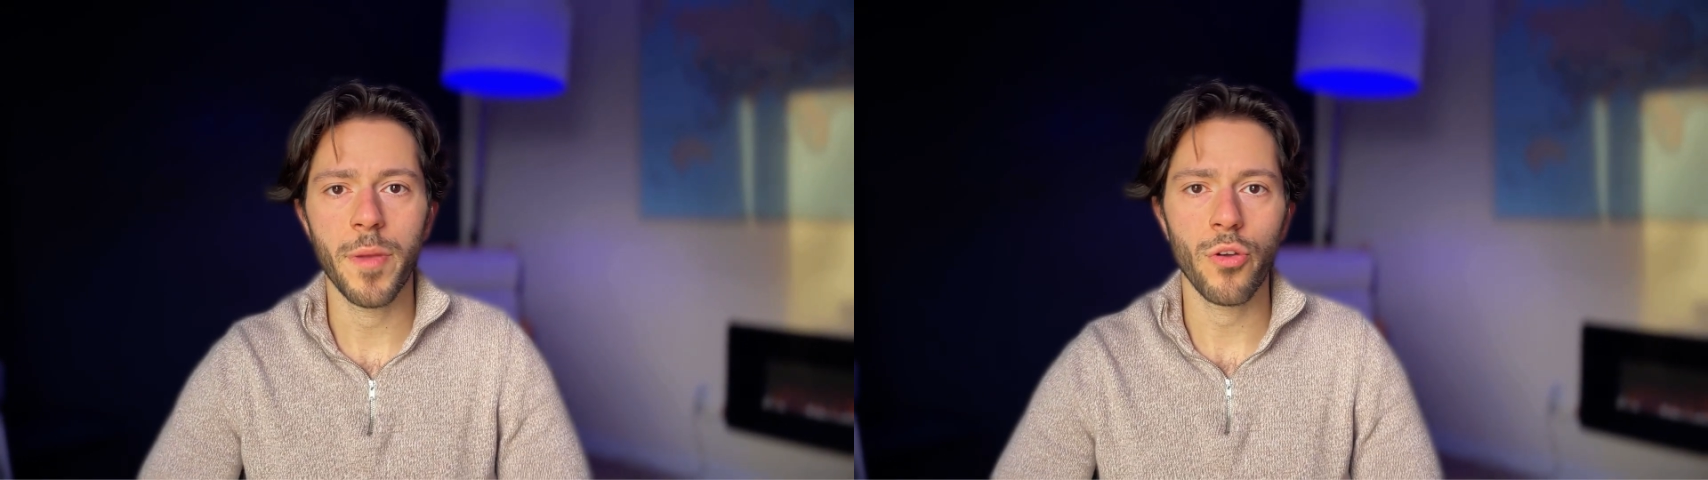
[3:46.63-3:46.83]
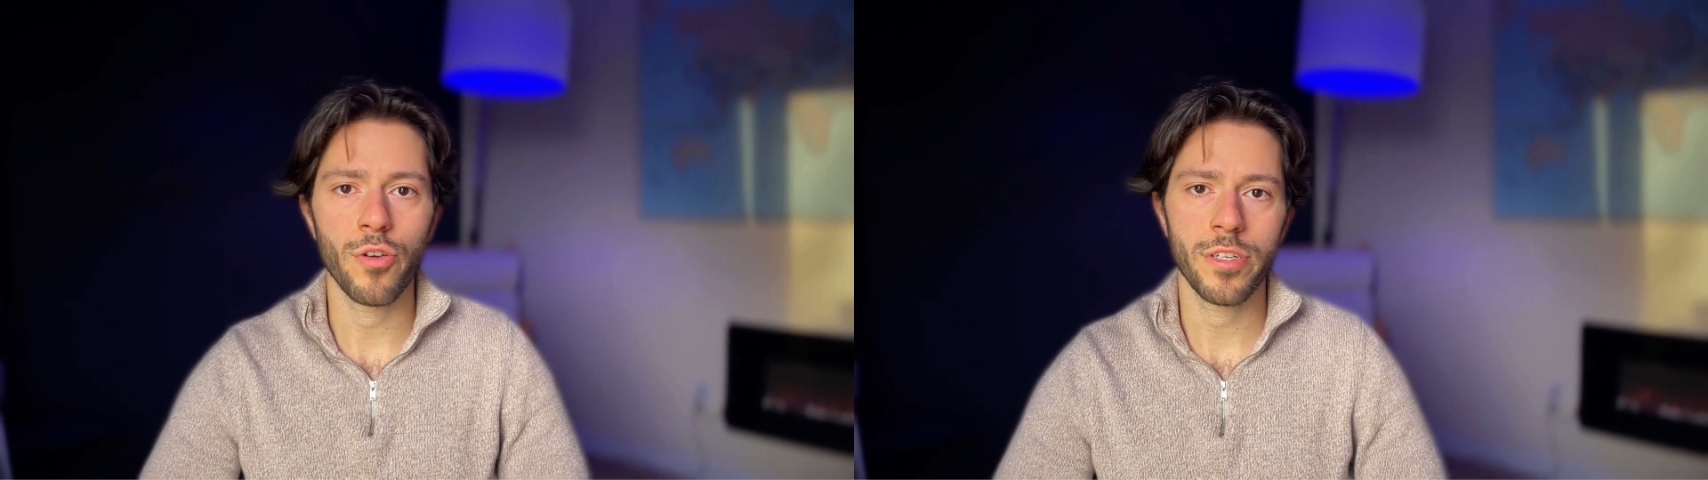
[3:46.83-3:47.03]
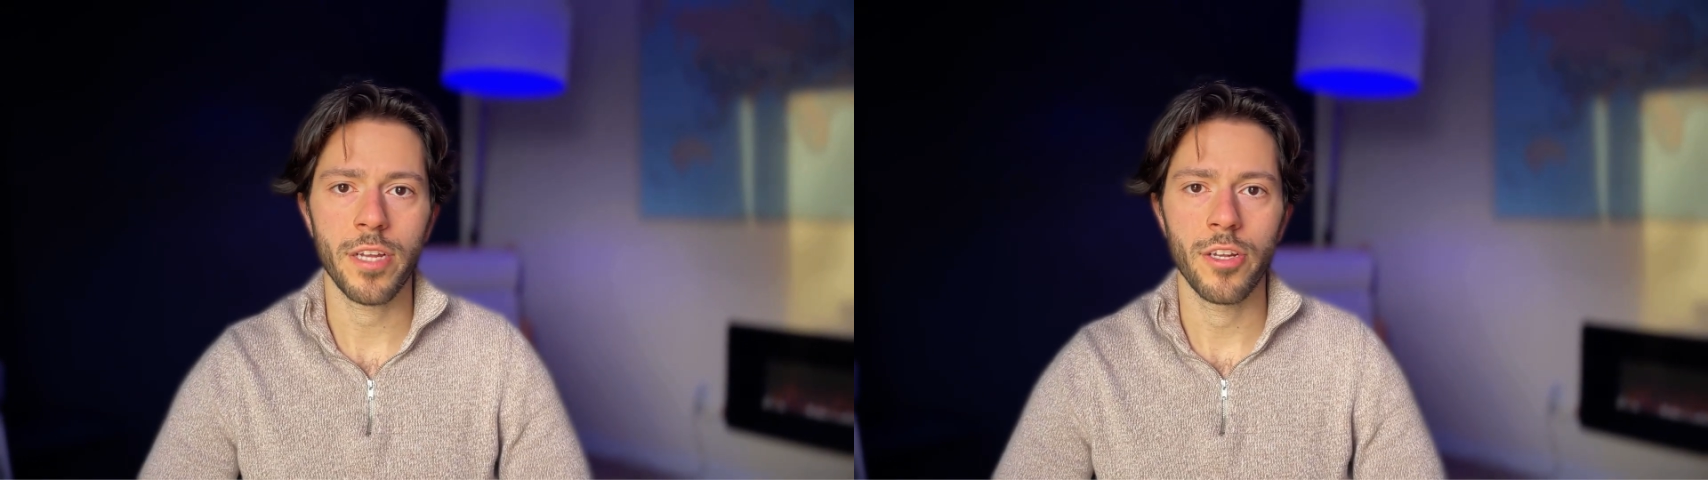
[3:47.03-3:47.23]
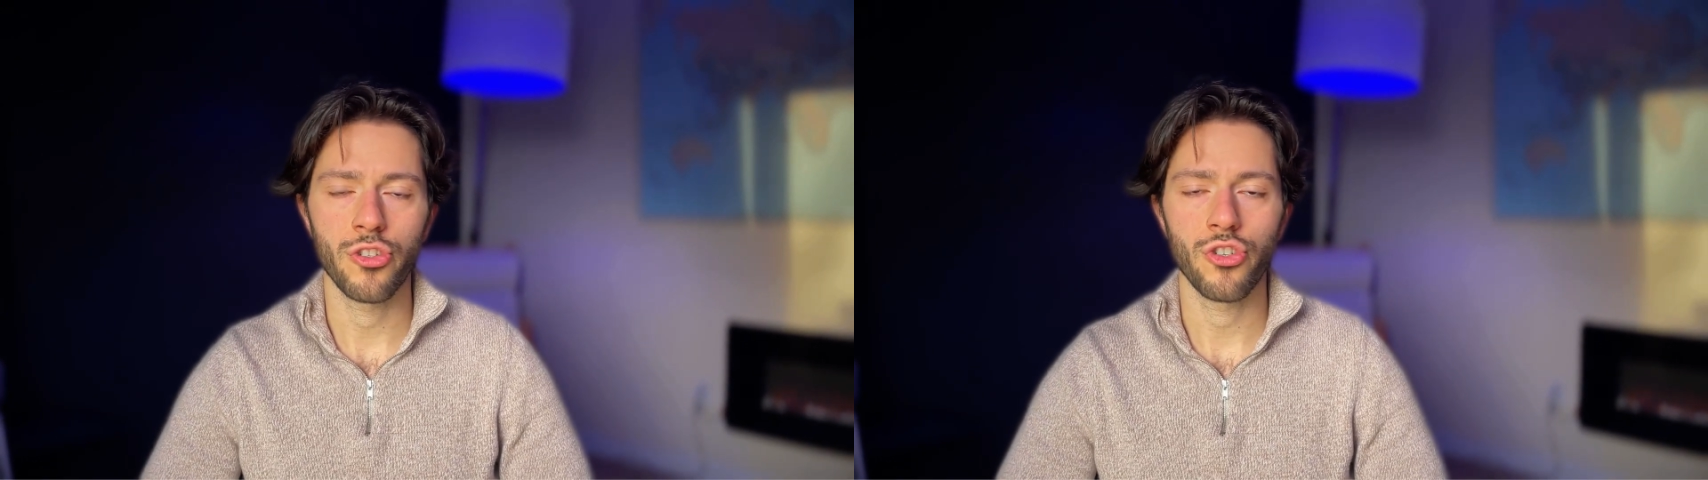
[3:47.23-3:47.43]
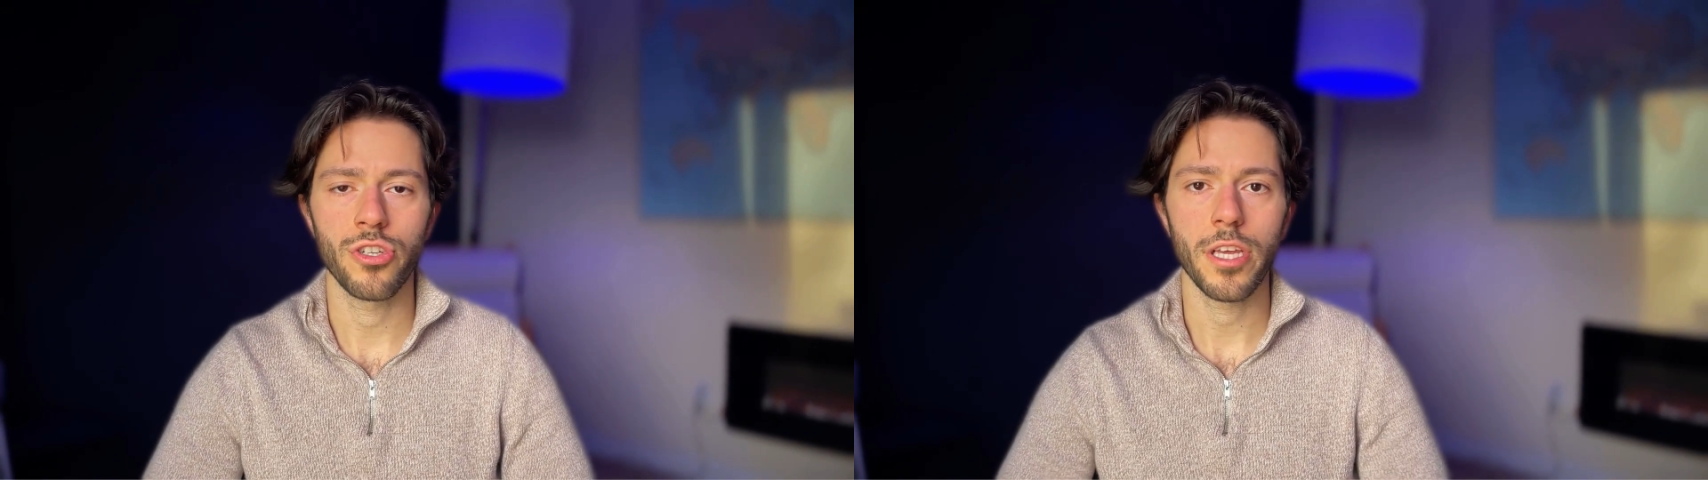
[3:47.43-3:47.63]
contracting
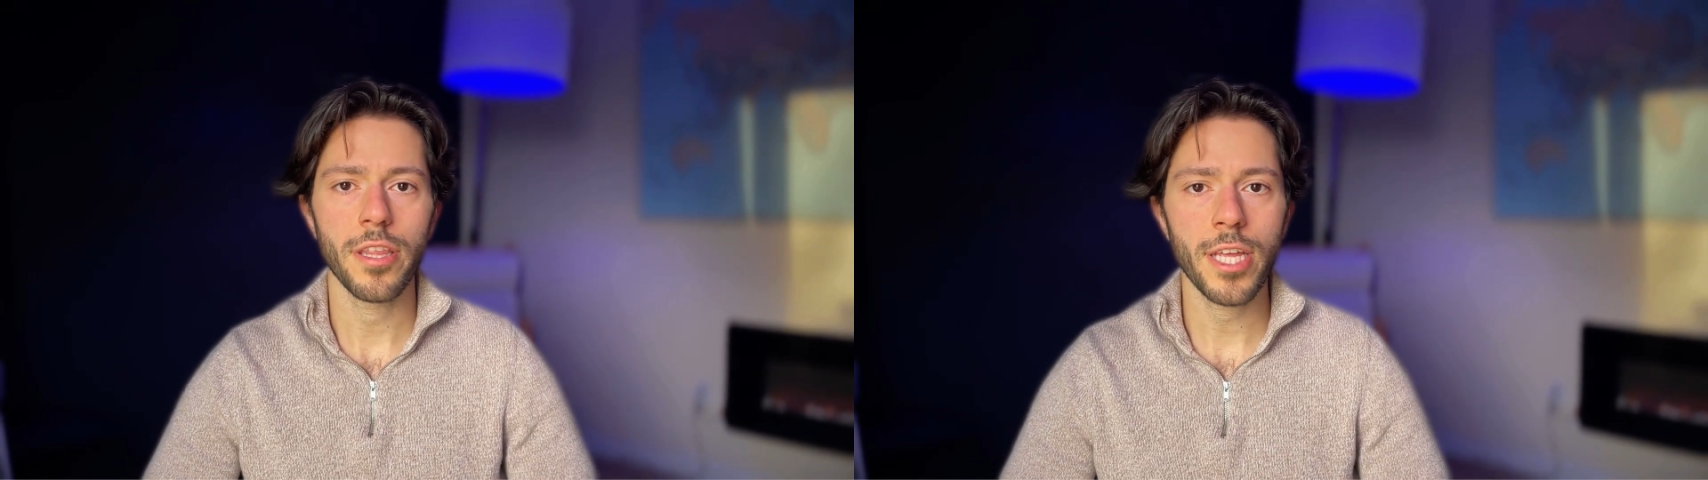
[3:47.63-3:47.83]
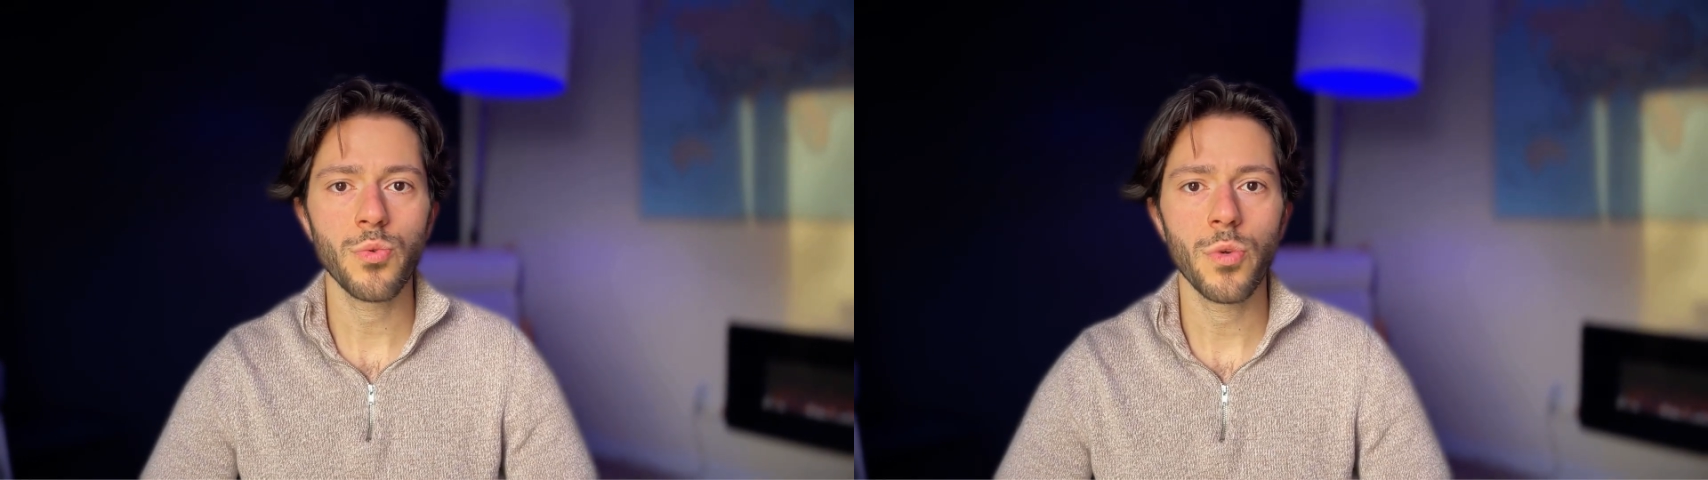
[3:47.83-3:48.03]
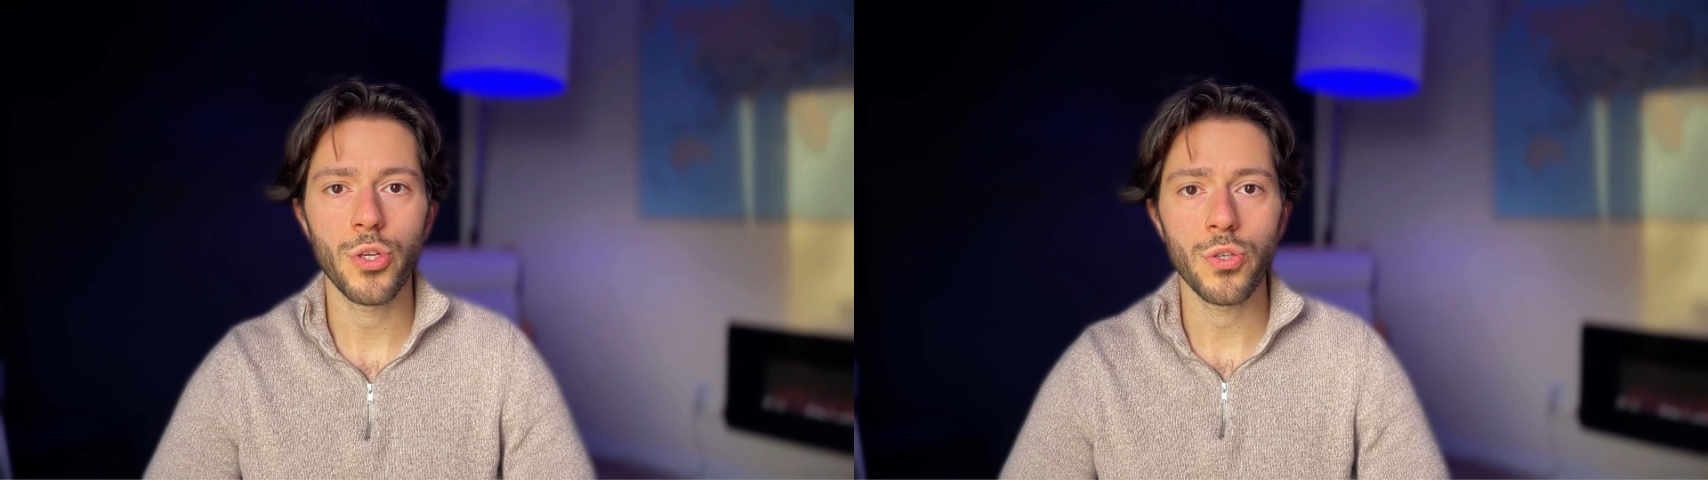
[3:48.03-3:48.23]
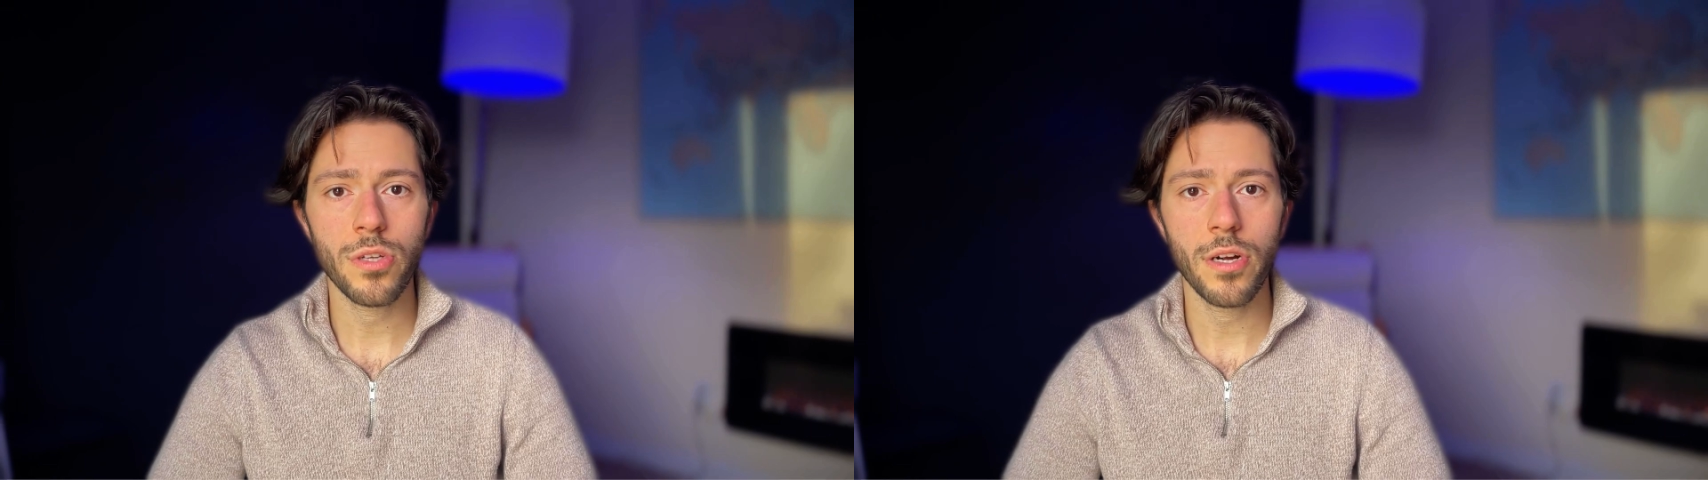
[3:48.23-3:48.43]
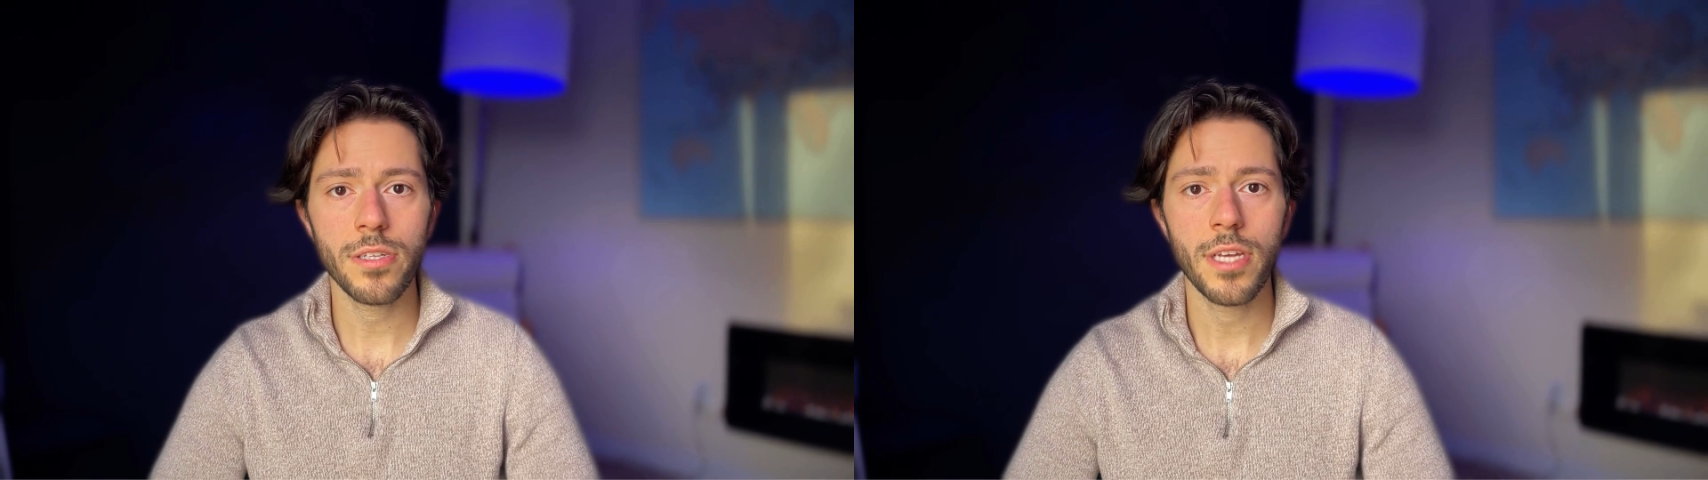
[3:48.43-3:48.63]
journey. That's where you start.